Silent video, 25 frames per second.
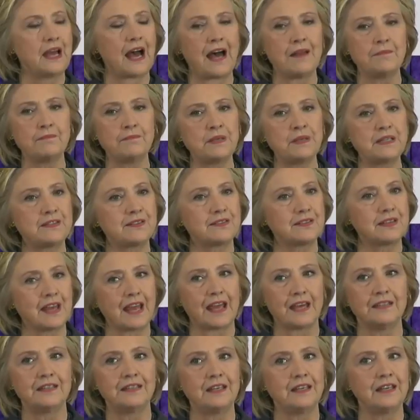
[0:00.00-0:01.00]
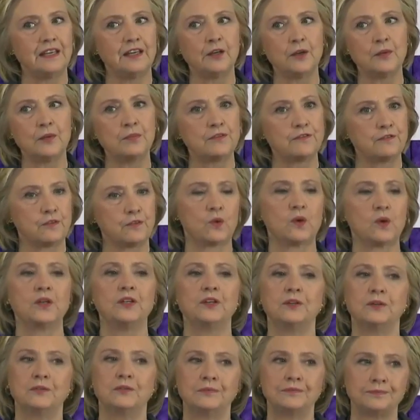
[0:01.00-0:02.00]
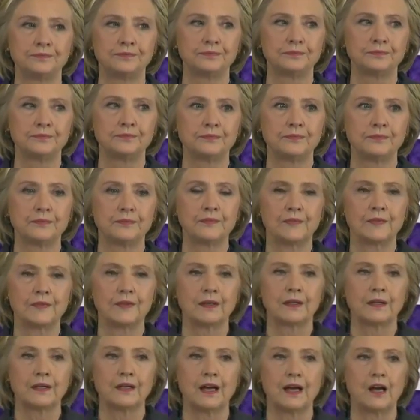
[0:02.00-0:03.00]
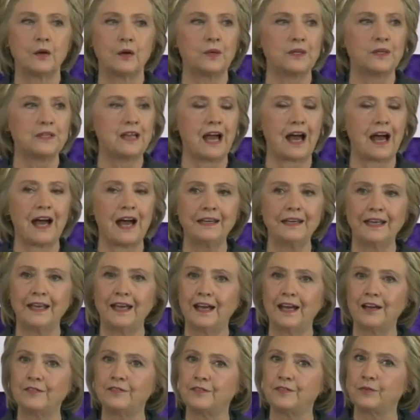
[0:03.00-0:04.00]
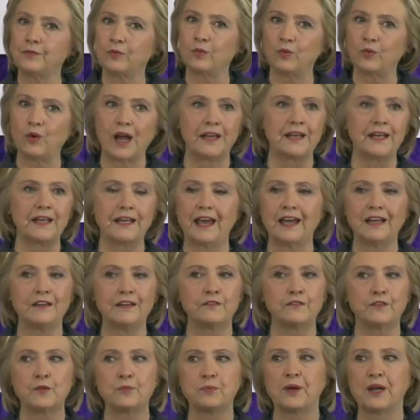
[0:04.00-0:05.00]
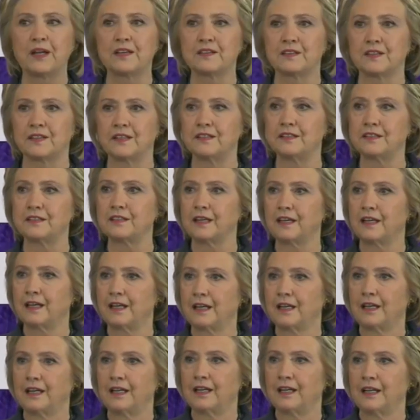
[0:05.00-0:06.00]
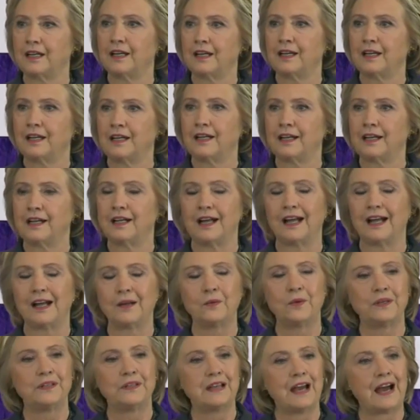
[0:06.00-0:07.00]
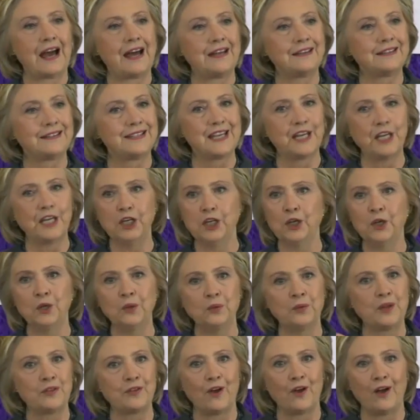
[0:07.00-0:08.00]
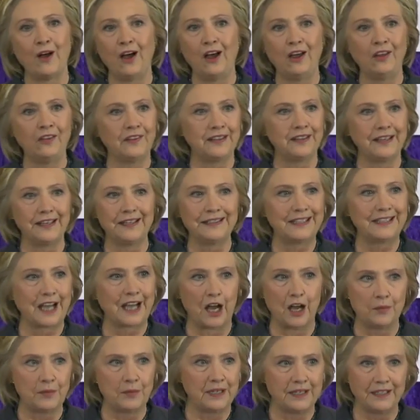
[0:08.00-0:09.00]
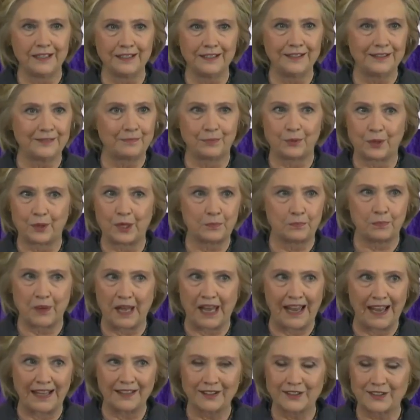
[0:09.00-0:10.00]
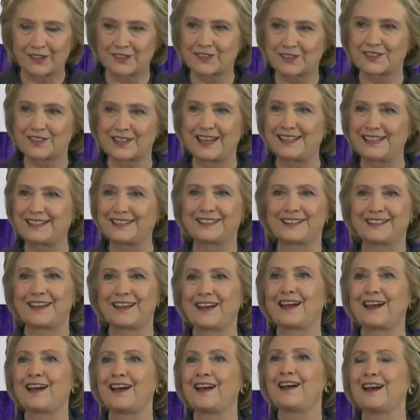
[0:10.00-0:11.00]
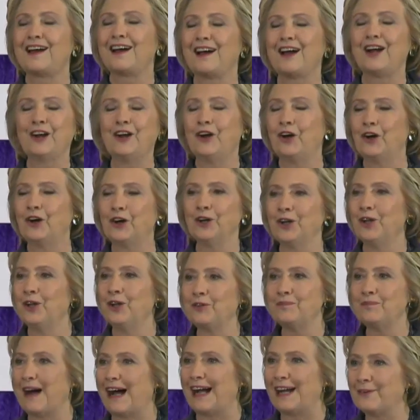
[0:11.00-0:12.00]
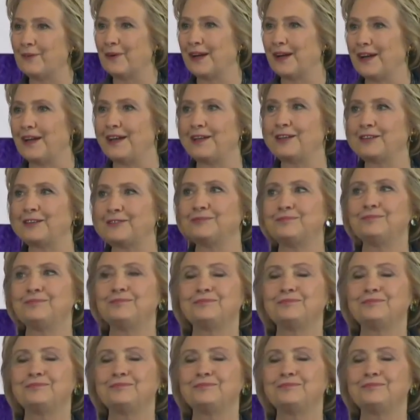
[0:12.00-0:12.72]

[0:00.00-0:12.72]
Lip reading: not be standing here before you. I would not have run again for president. I would not deal with all the incoming brickbats that are hurled my way